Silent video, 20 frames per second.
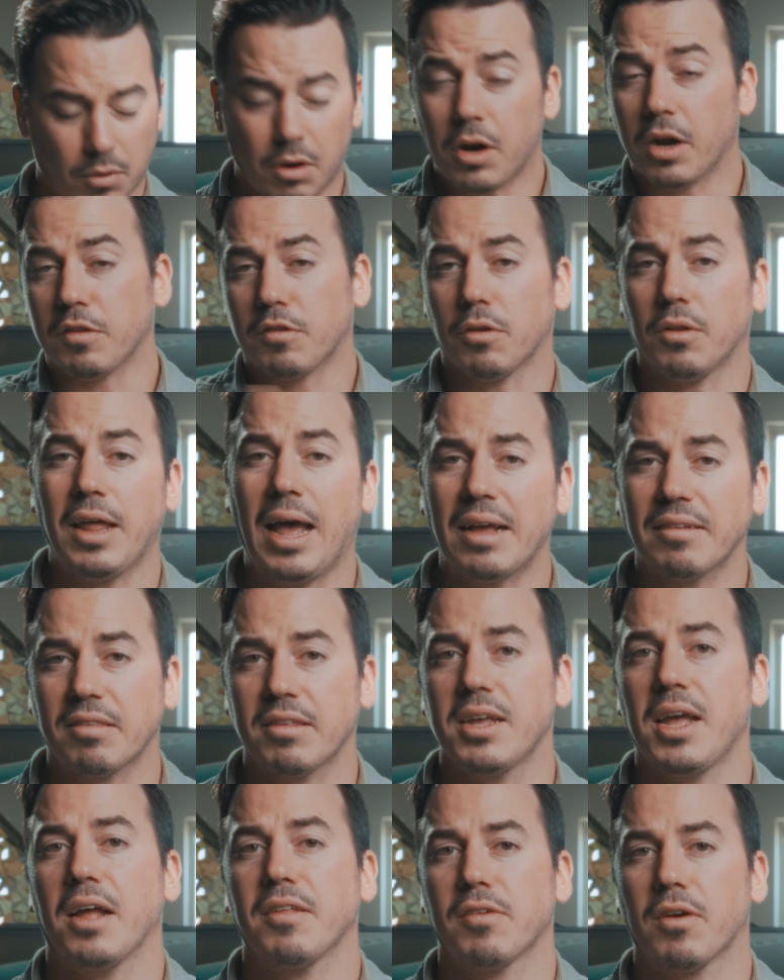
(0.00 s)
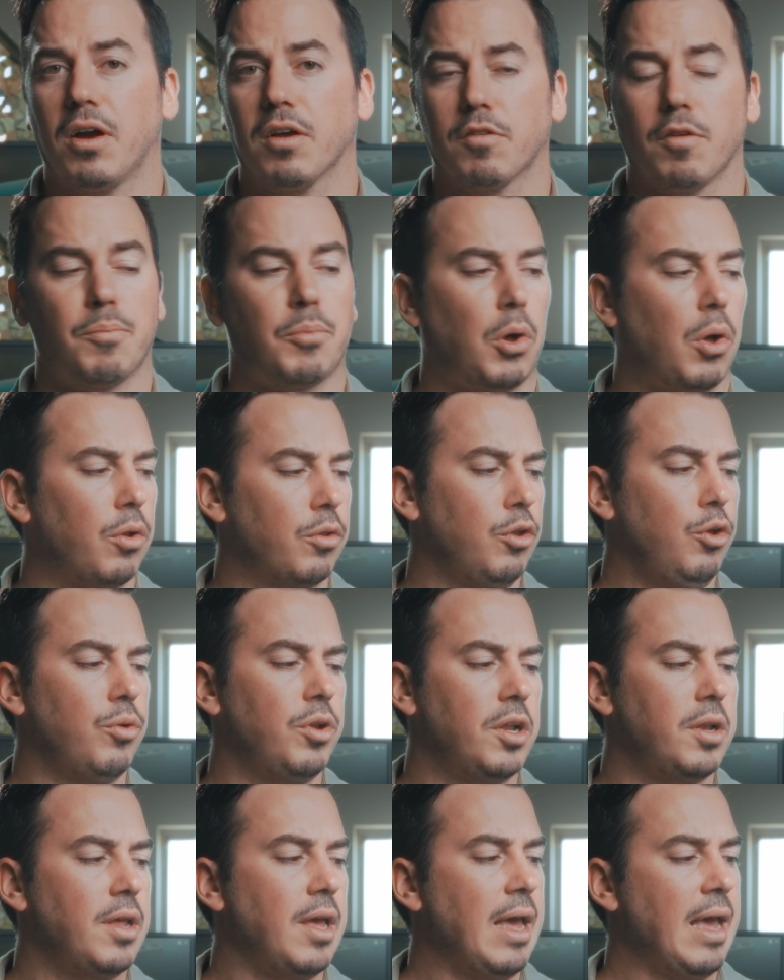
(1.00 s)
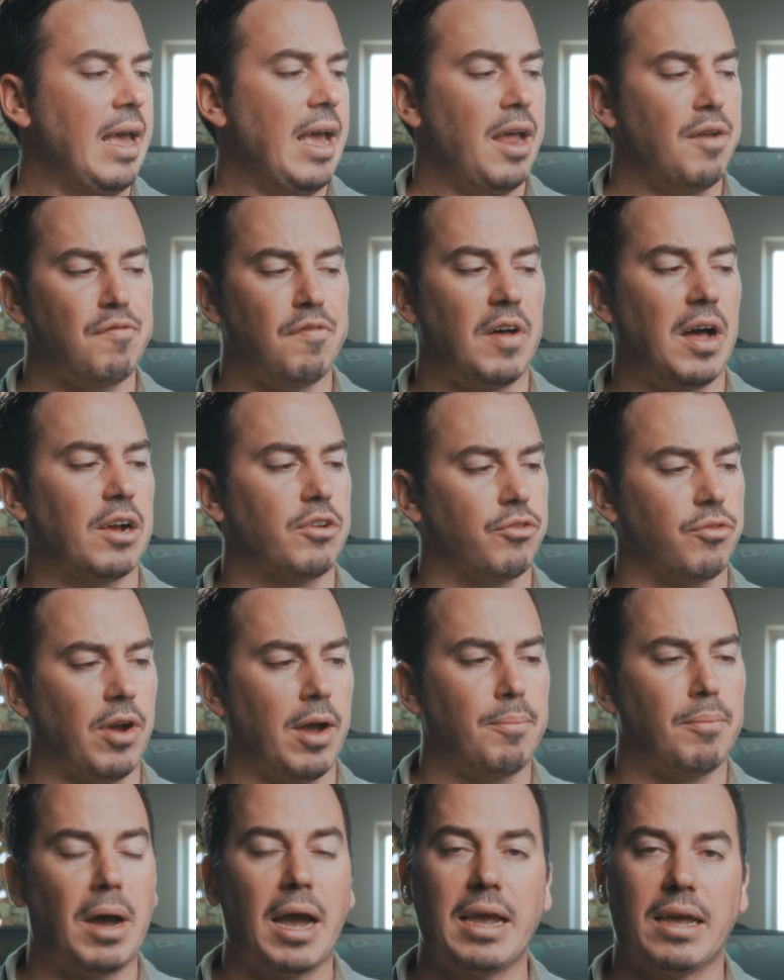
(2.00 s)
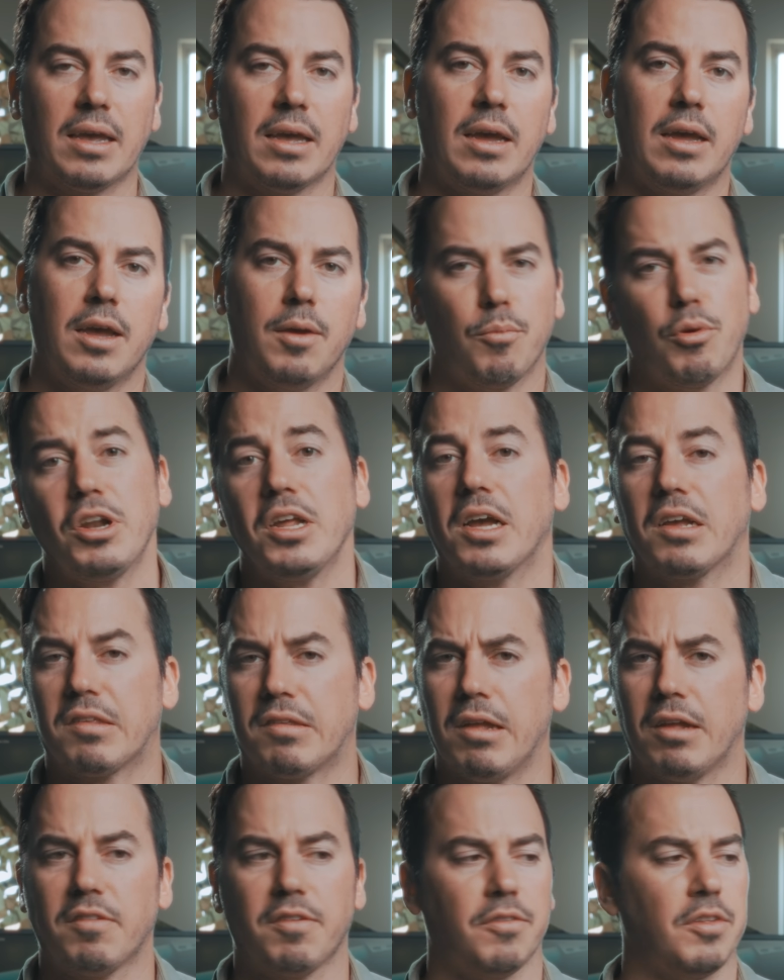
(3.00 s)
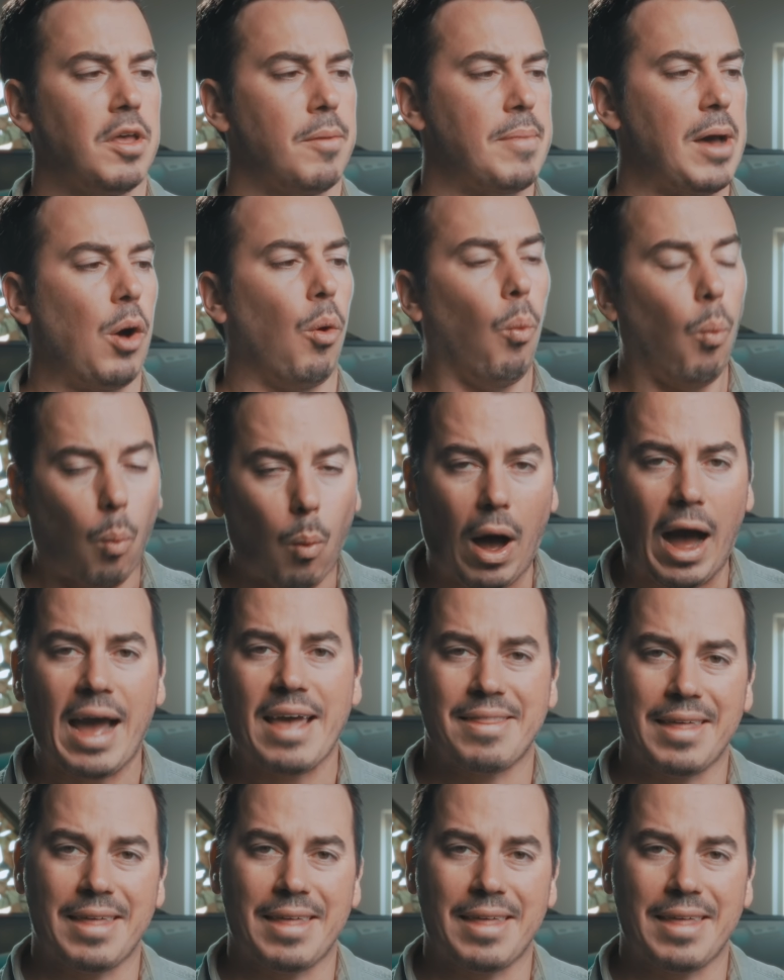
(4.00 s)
All right, so lastly, I talked to Paul Noonan and Foxtrot Mike pretty extensively about why